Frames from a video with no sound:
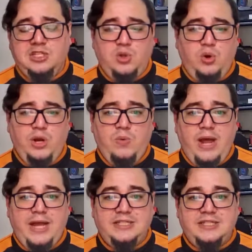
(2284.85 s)
Story
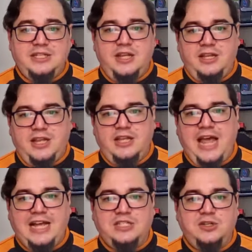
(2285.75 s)
wise,
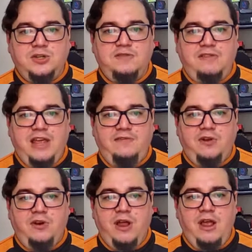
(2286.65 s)
it has good
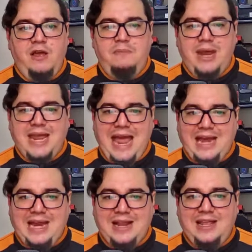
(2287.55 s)
flavor.
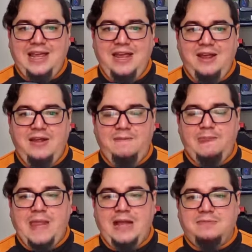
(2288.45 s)
Mechanically,
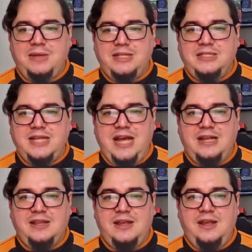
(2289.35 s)
that means
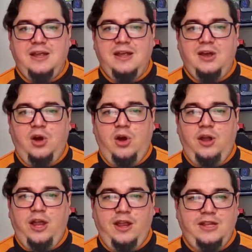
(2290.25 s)
that
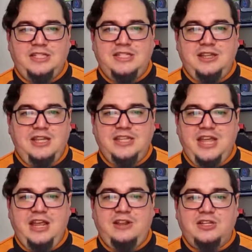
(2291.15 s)
this
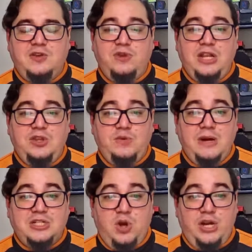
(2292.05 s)
thing doesn't really
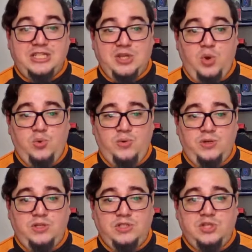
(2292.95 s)
do much on its
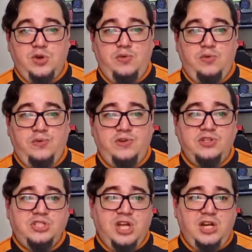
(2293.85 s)
own. So
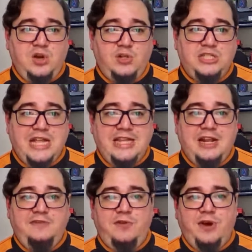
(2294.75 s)
Sun Gold
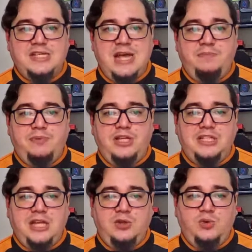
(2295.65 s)
Sentinel, for example,
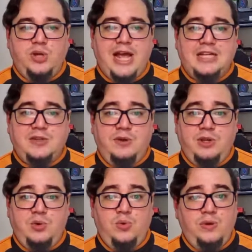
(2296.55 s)
is a 2 to cast
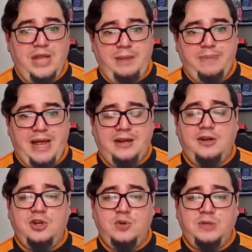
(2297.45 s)
3/2. Not
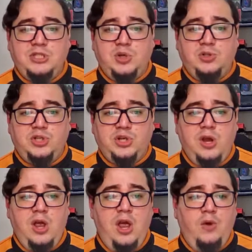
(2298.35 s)
bad. Human
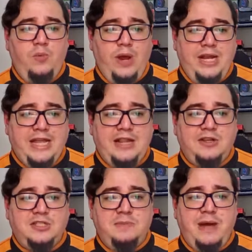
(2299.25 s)
Soldier, when it
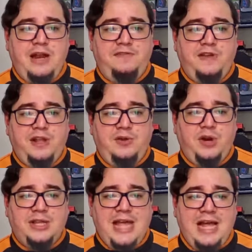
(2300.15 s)
enters the battlefield
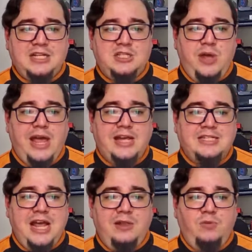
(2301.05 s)
or attacks, you
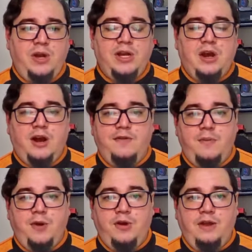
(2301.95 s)
exile one card
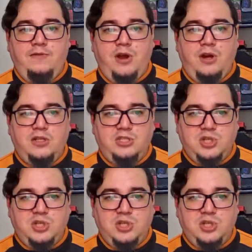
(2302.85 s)
from a graveyard.